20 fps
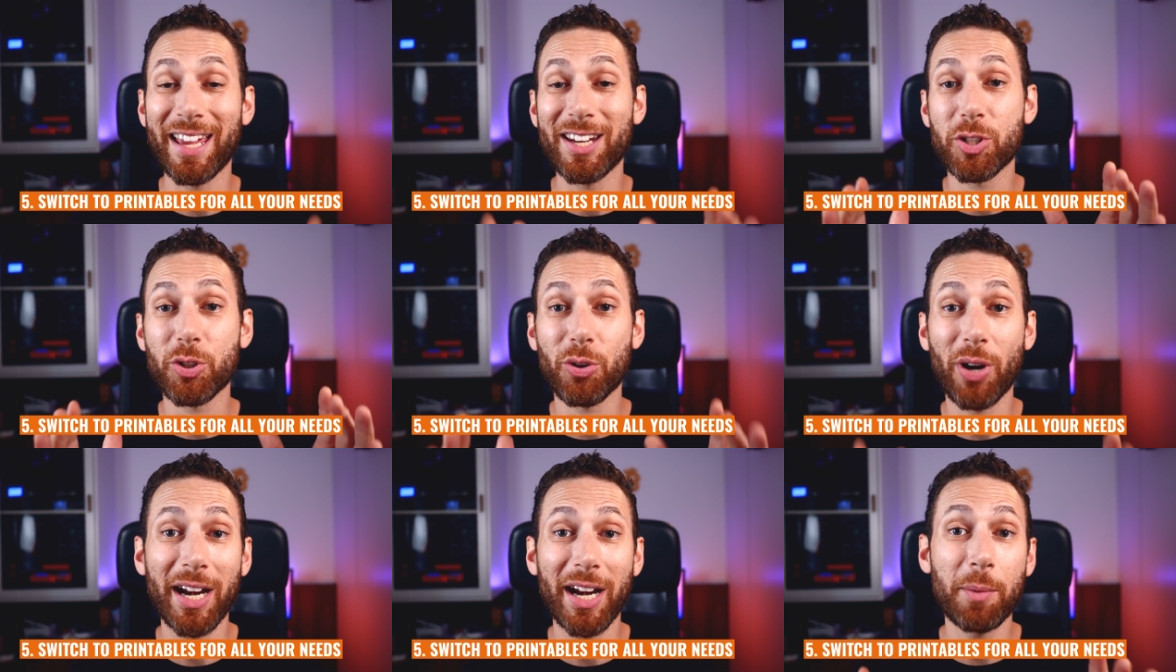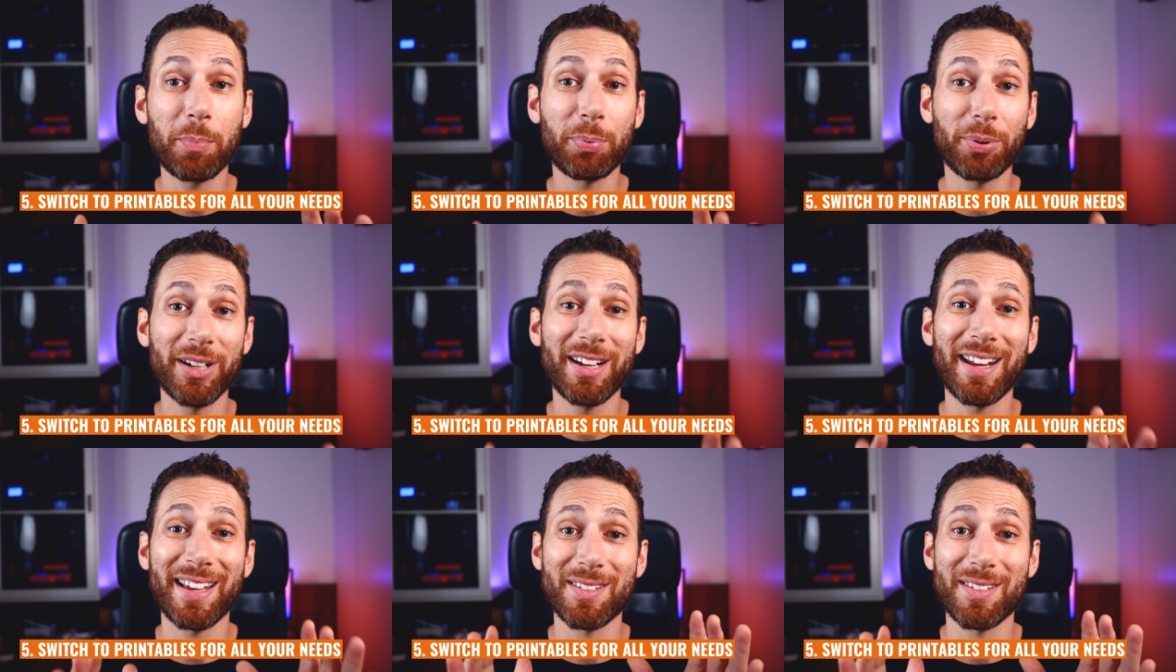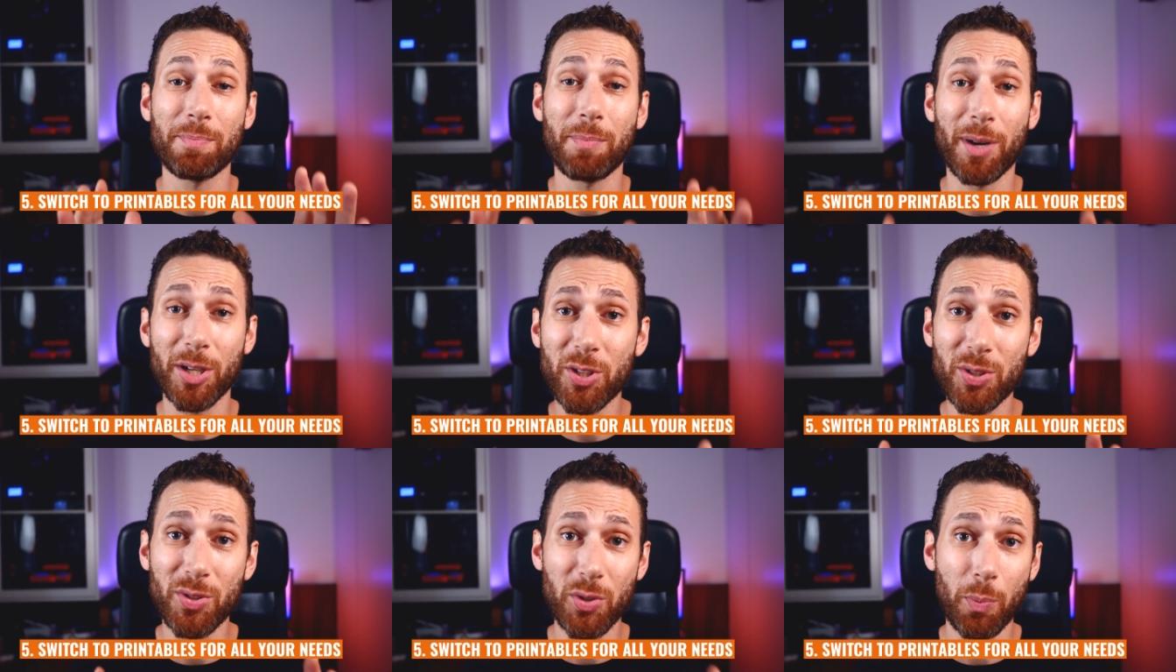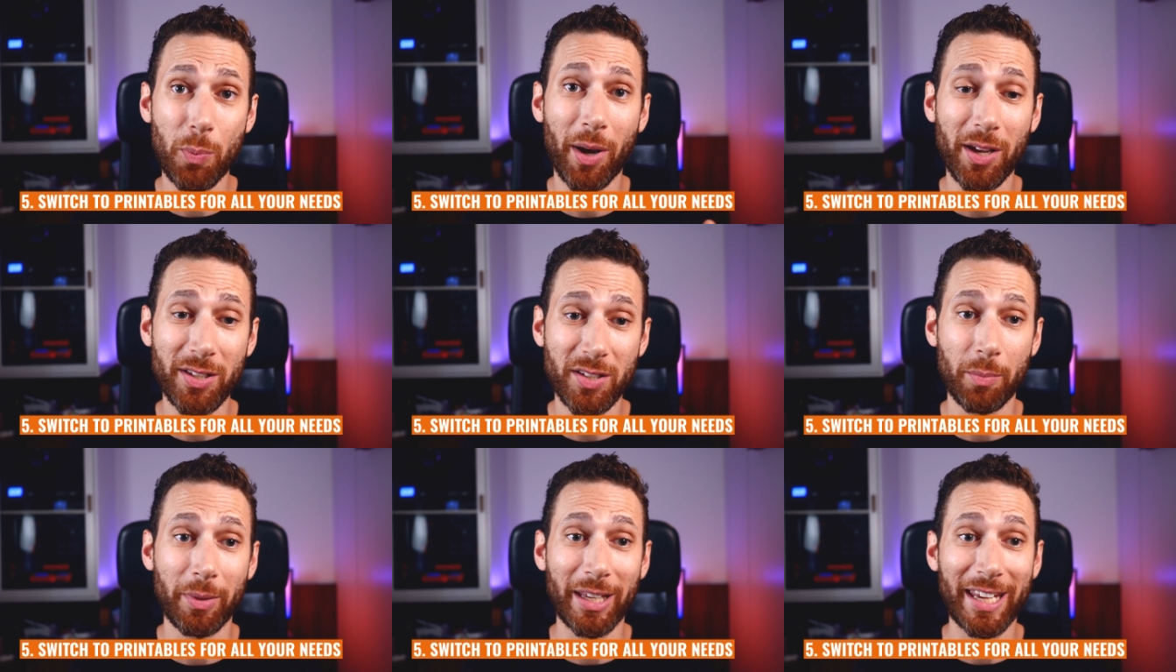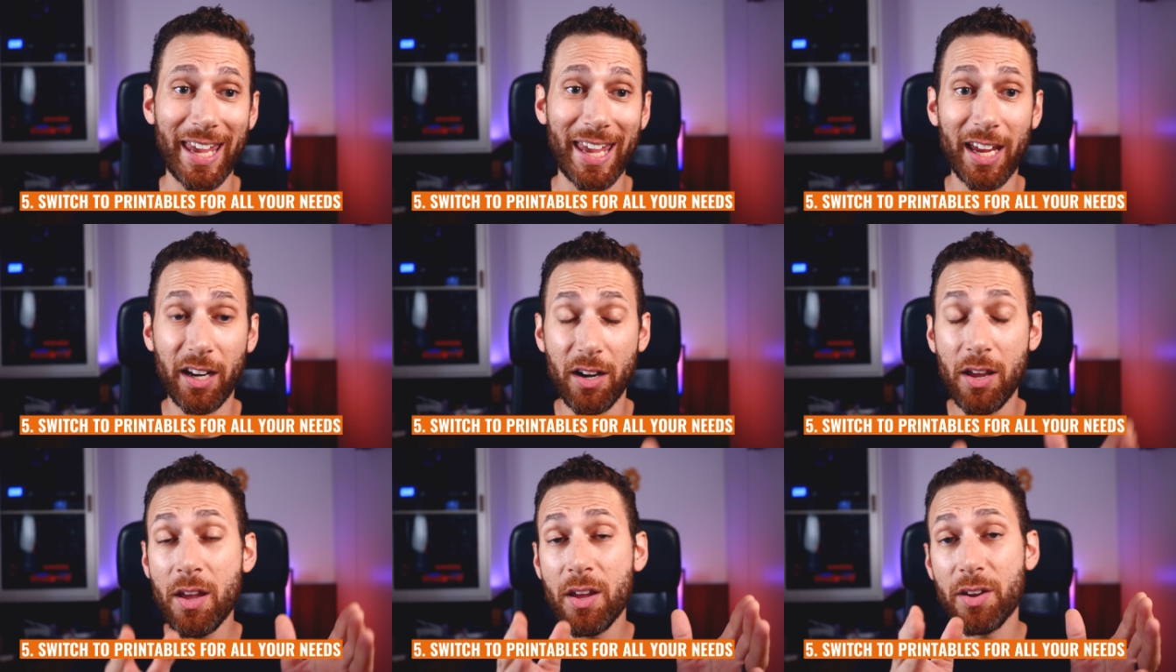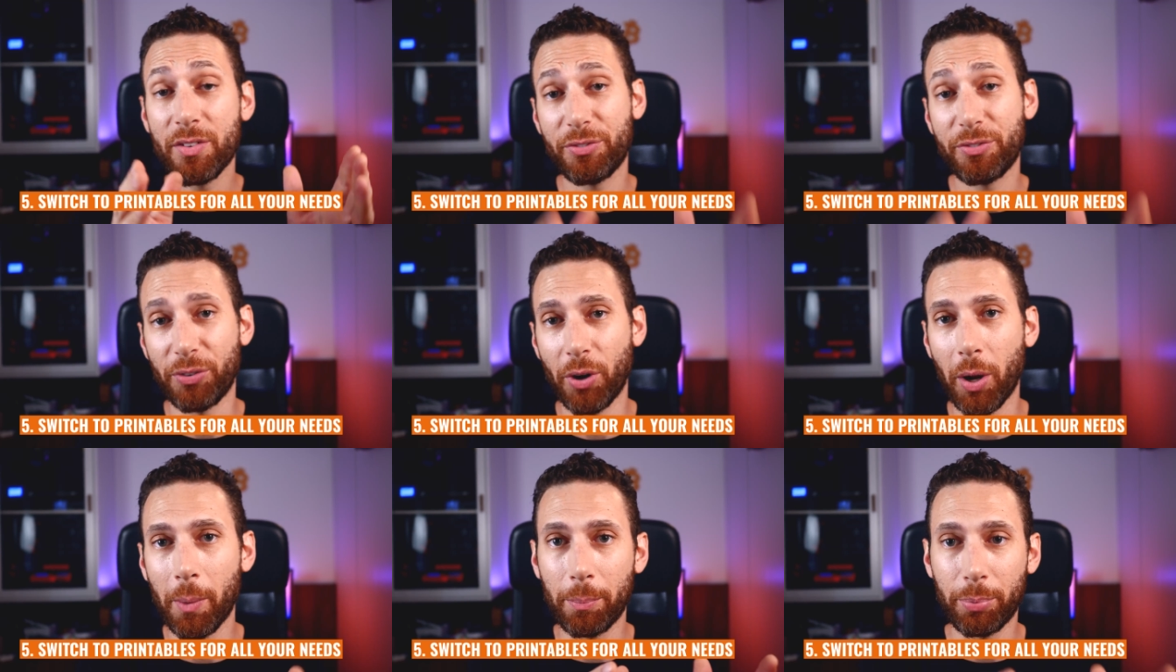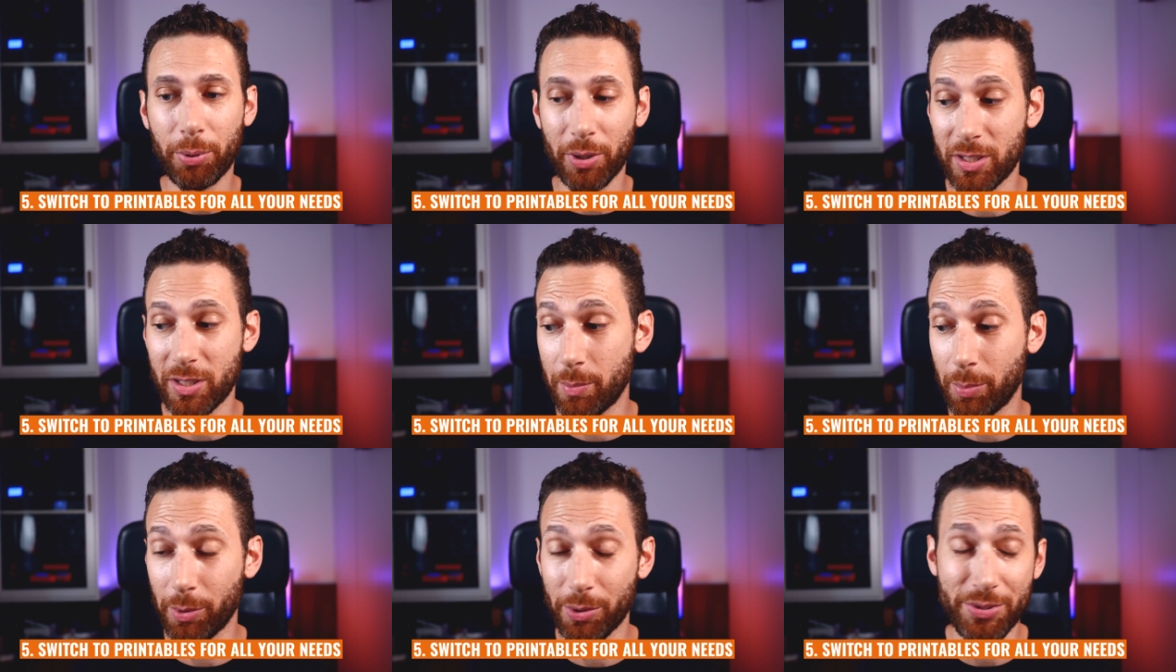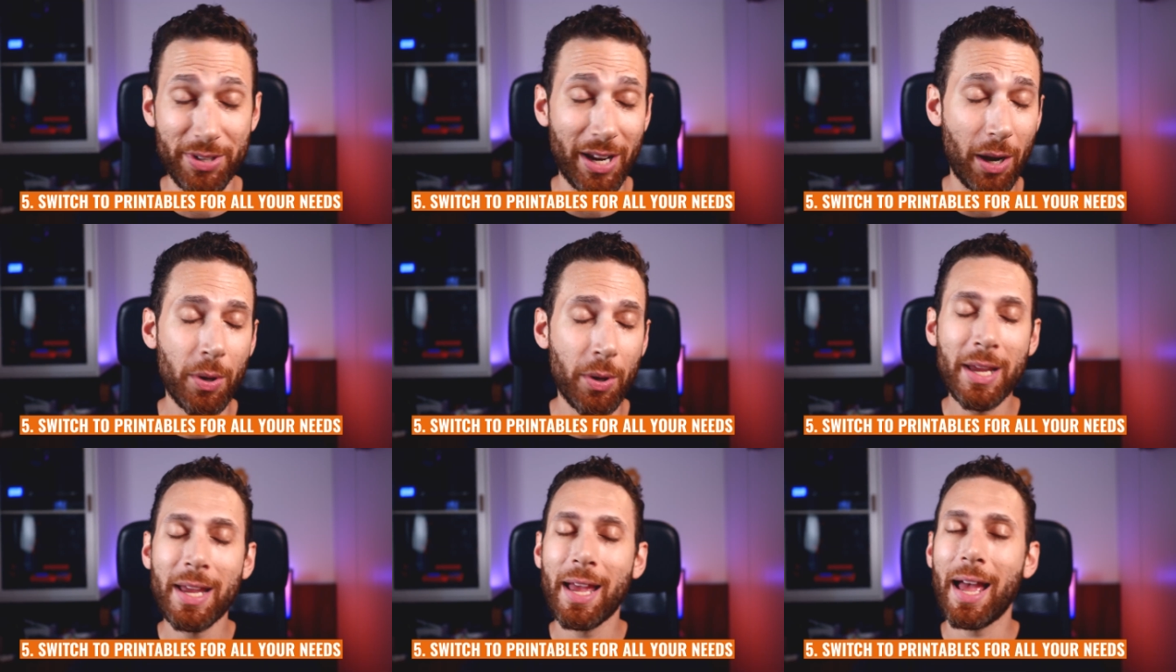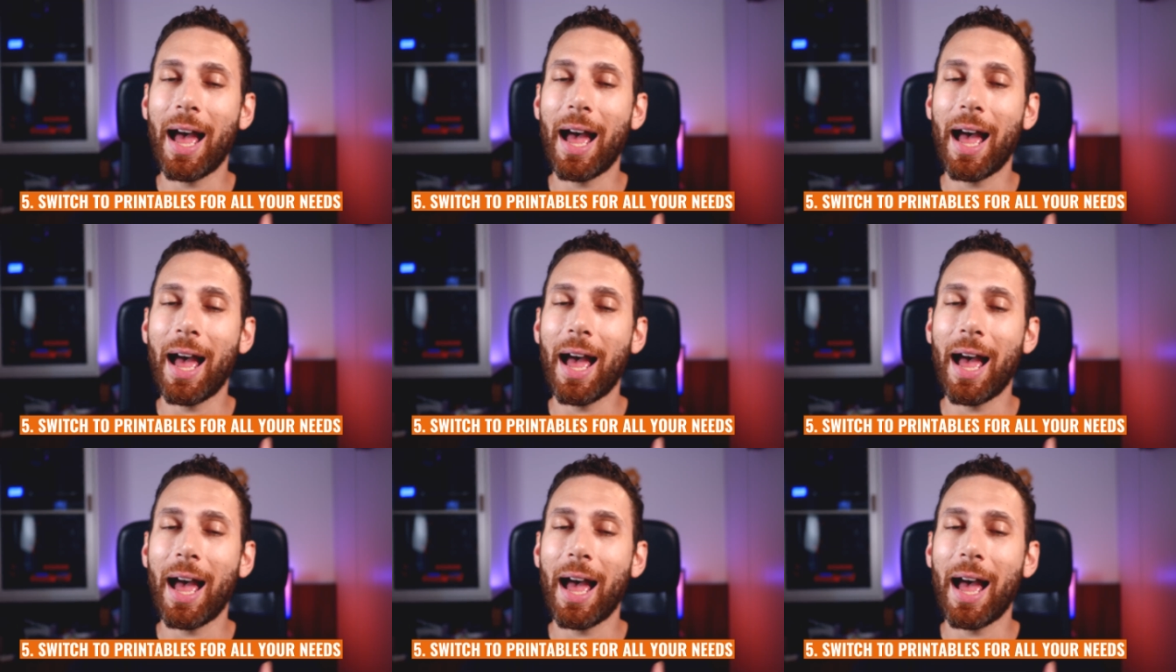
and try to print as much as you possibly can from Printables. Now,